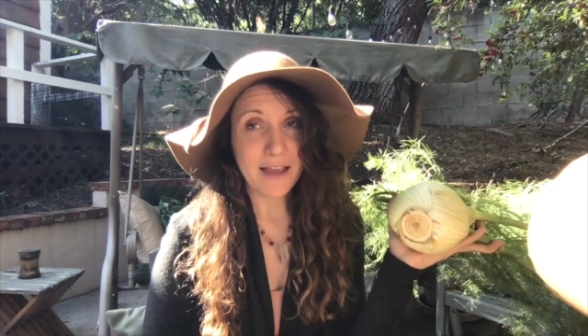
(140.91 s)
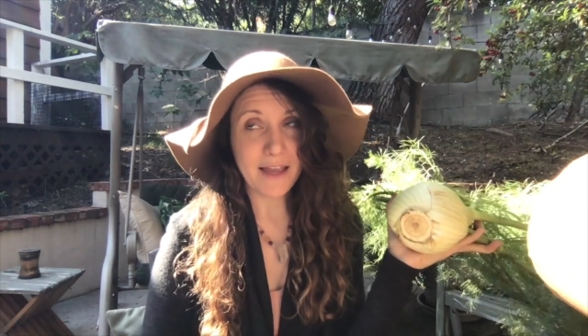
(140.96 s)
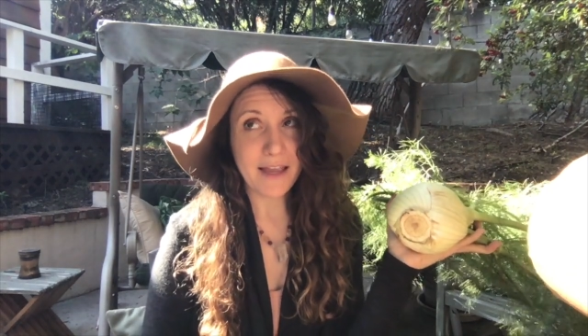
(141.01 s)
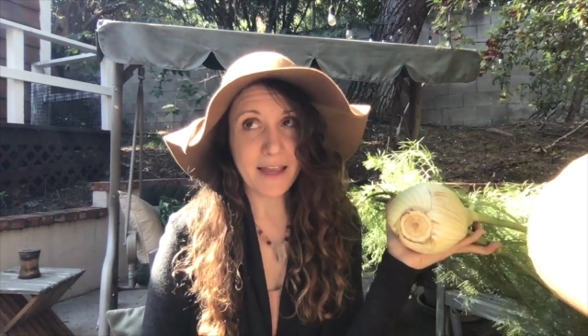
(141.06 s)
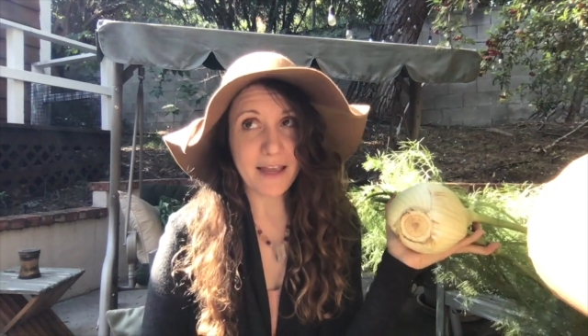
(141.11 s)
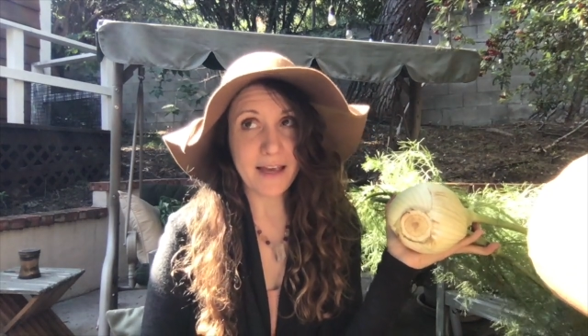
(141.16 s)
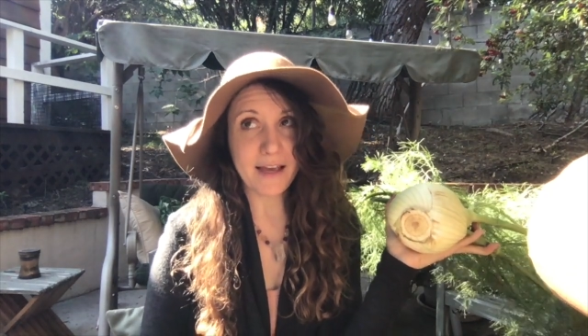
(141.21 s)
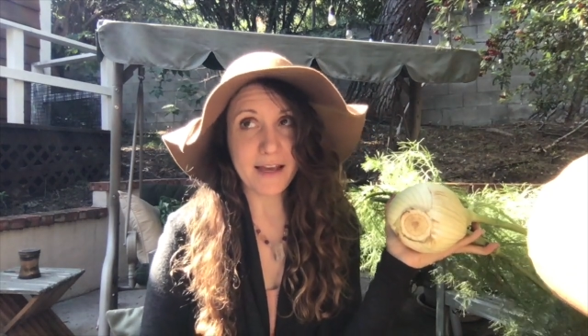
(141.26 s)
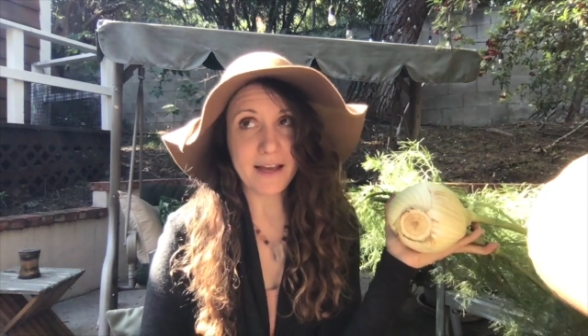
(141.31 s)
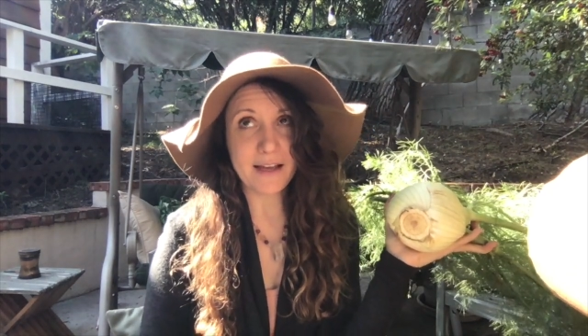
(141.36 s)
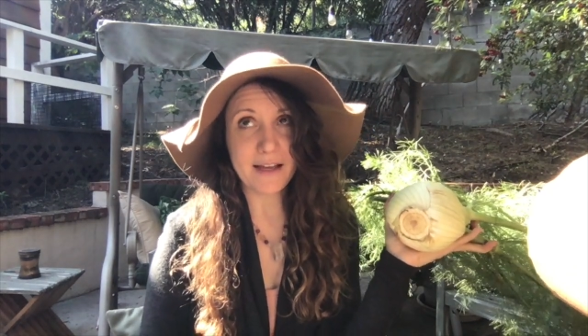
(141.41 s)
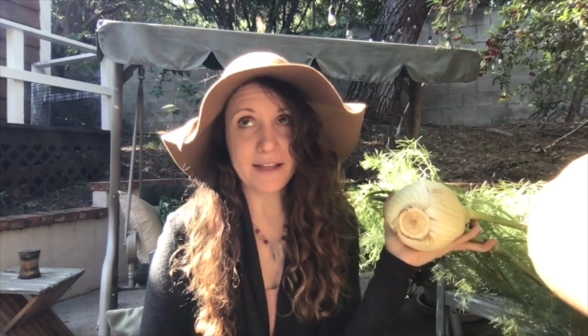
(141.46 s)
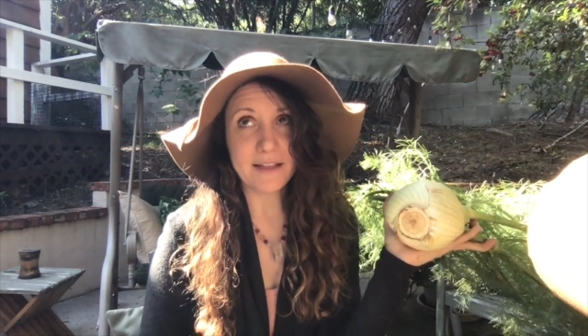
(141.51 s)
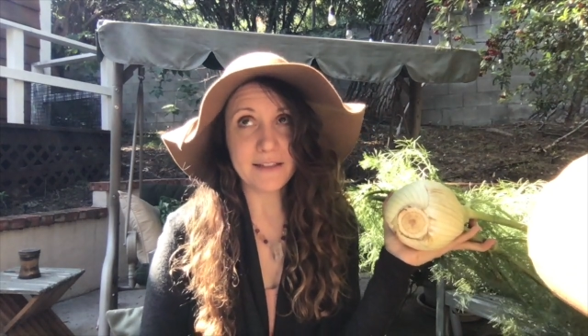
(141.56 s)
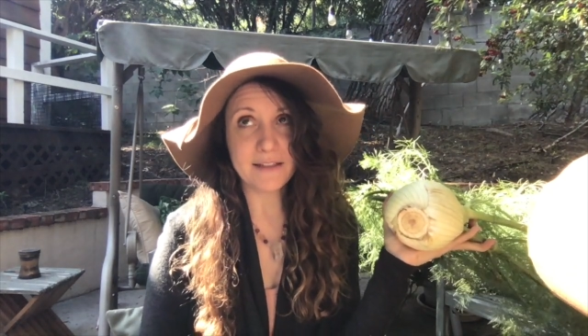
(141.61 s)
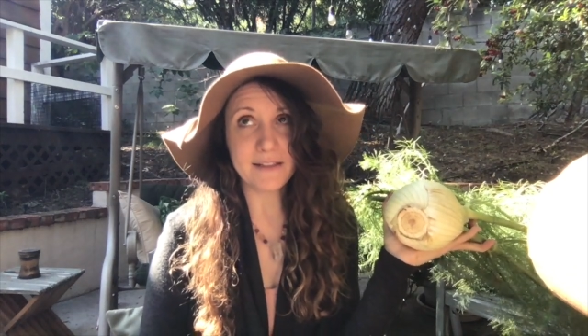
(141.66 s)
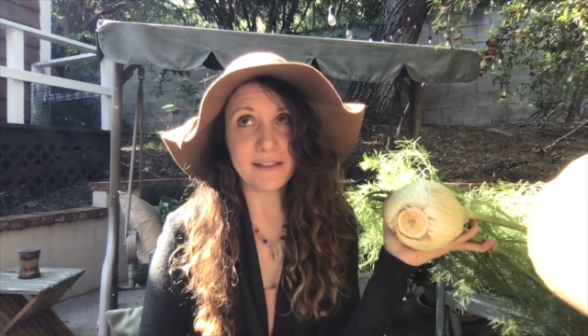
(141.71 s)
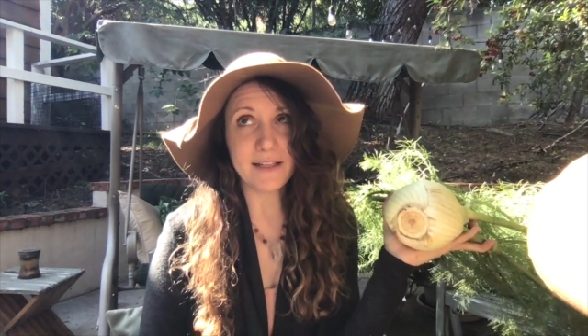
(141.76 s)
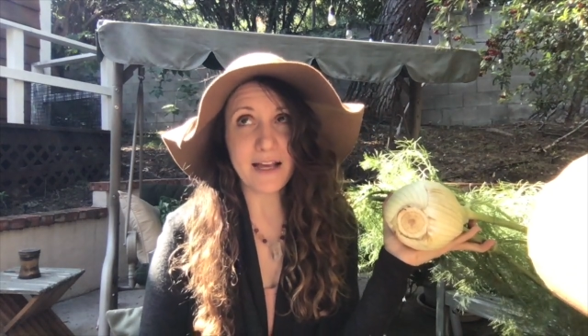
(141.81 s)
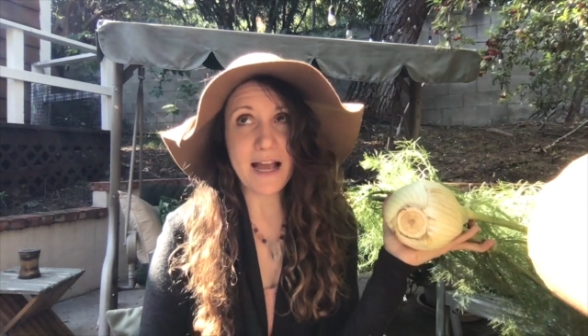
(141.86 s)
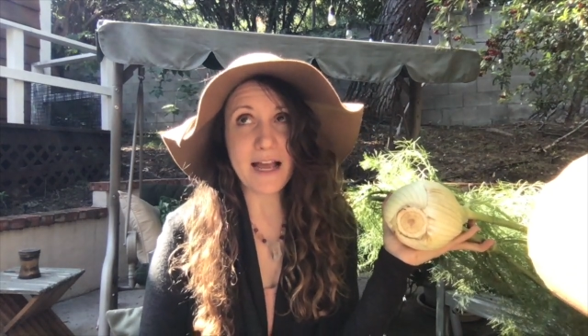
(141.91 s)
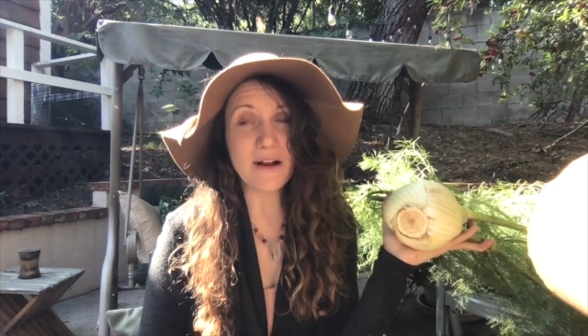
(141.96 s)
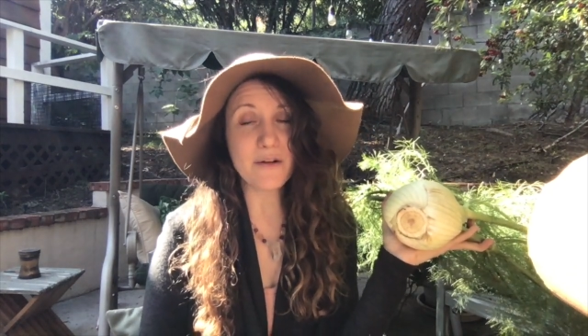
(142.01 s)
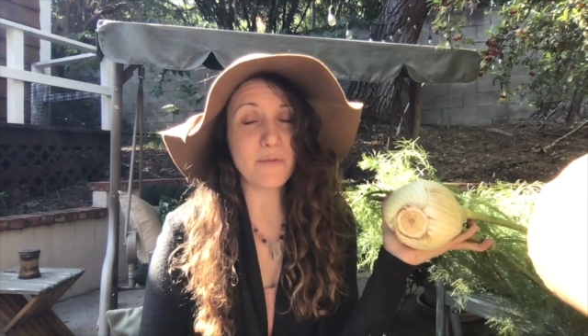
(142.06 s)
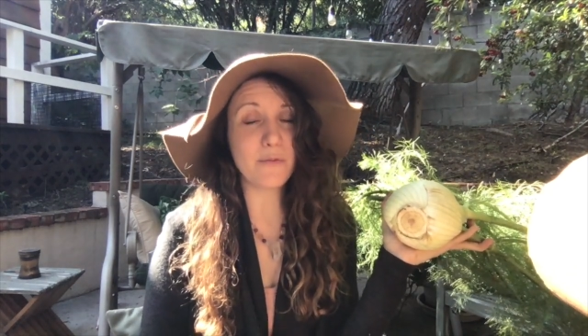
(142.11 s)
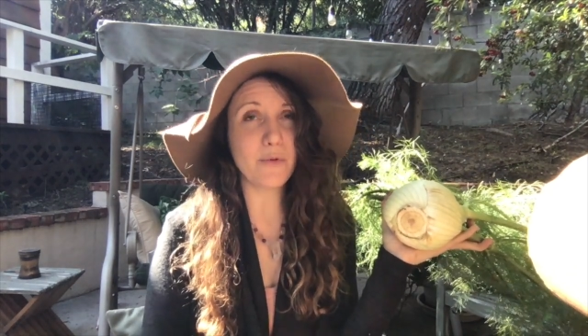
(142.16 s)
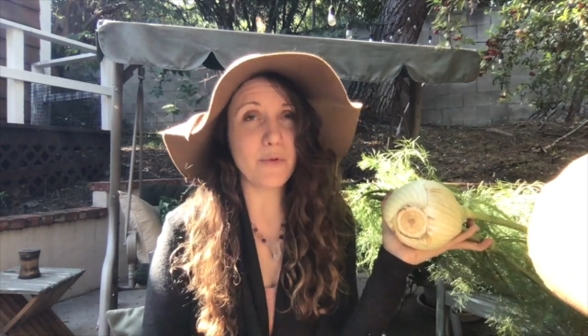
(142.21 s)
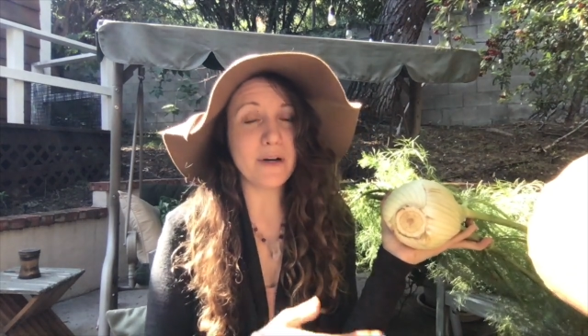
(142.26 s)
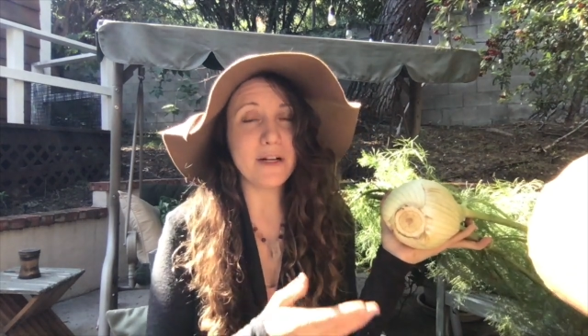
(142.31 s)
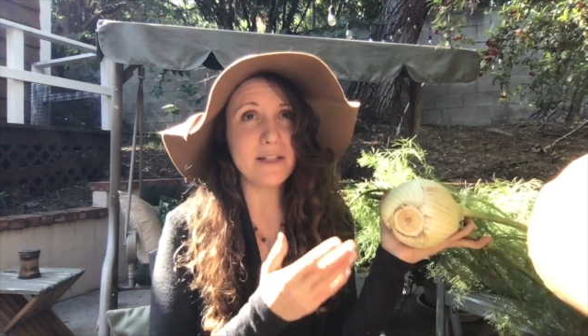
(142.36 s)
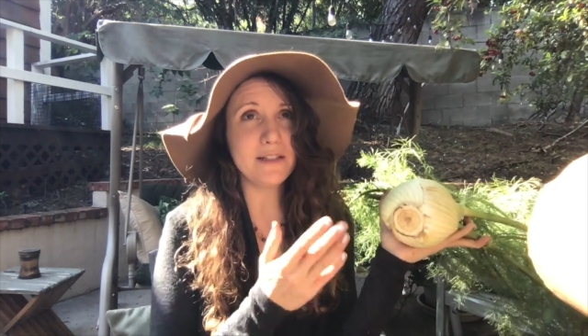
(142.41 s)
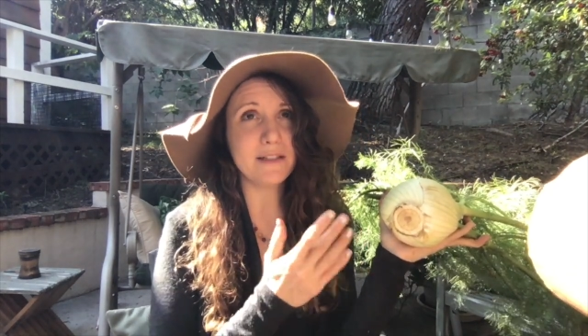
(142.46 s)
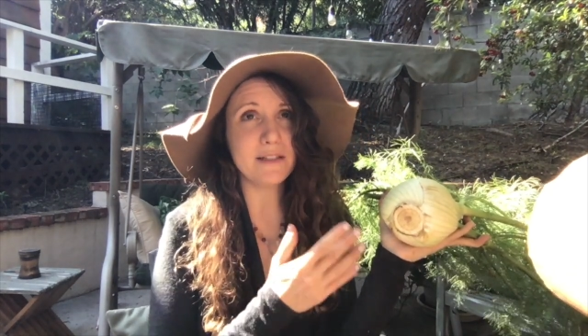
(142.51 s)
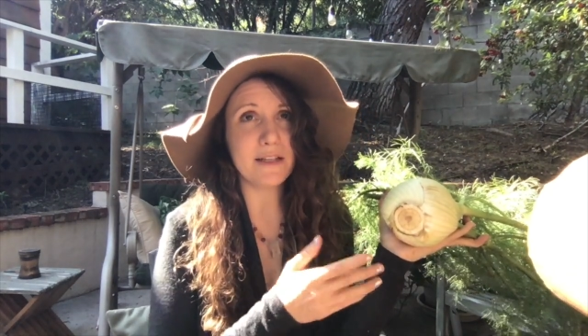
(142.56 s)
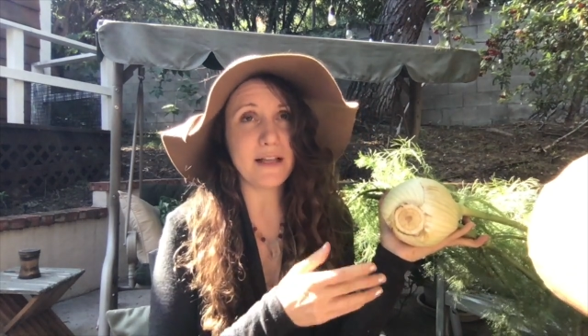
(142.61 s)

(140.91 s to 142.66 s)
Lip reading: And I wouldn't,